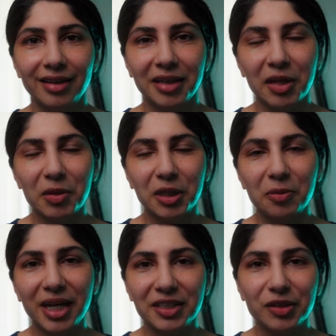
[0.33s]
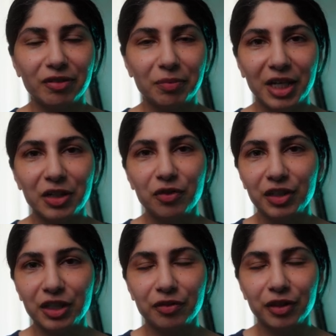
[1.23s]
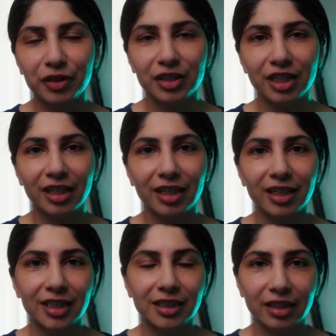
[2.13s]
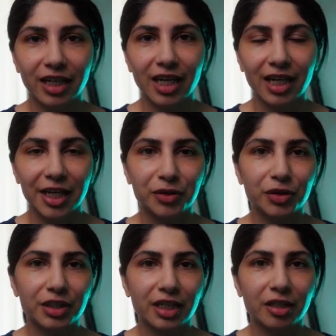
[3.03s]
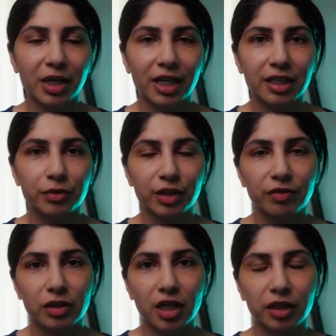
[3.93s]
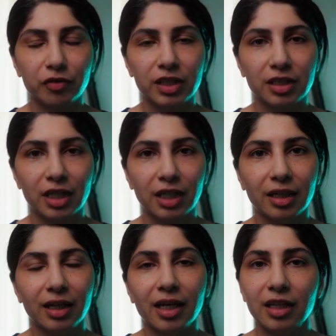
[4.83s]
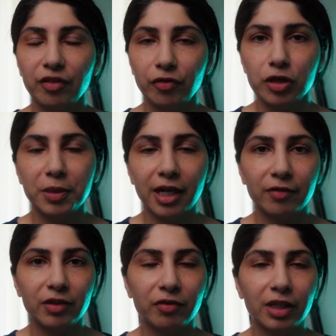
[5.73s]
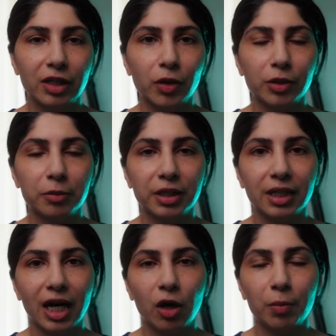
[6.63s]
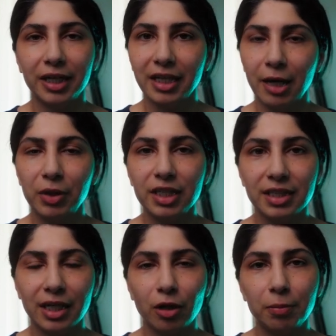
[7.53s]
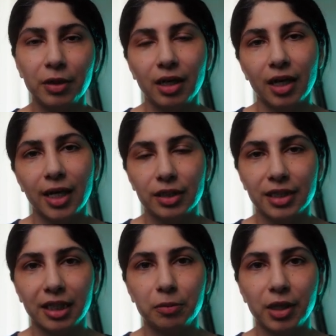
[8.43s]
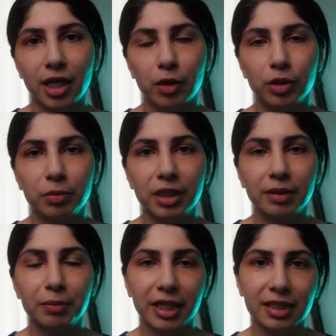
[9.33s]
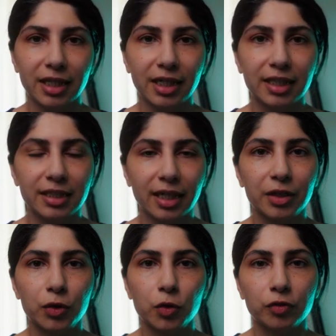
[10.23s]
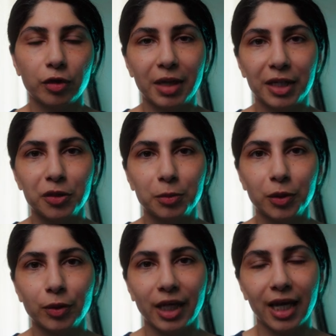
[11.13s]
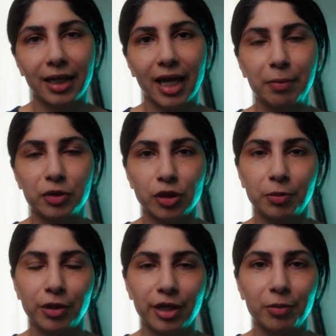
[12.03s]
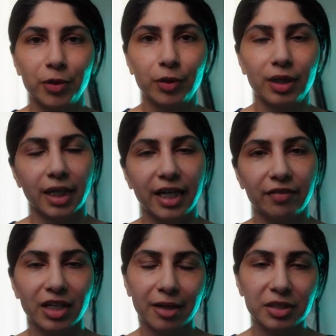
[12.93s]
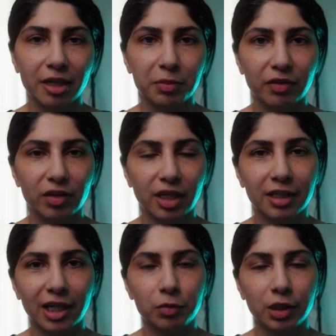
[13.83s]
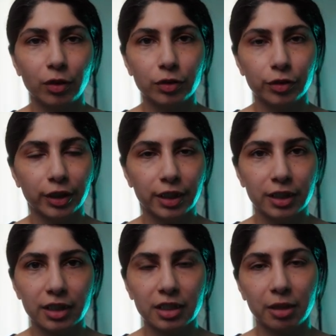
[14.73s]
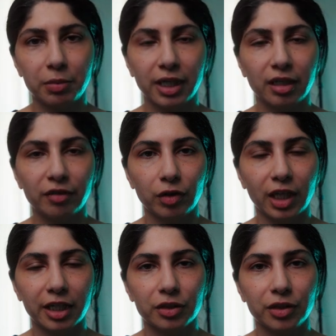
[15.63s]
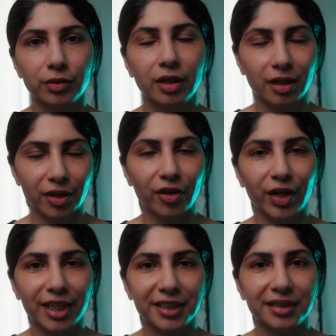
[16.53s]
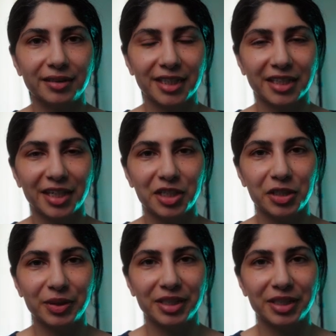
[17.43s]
Hey, welcome back. So I have a brand new video for you today. Today I like to share my street photography setting. The first part of the video will be how my camera is set up, and the second part will be my settings that I use for manual mode and aperture priority mode. I have timestamped everything down below, so you can just skip ahead if you like to. All right, let's get into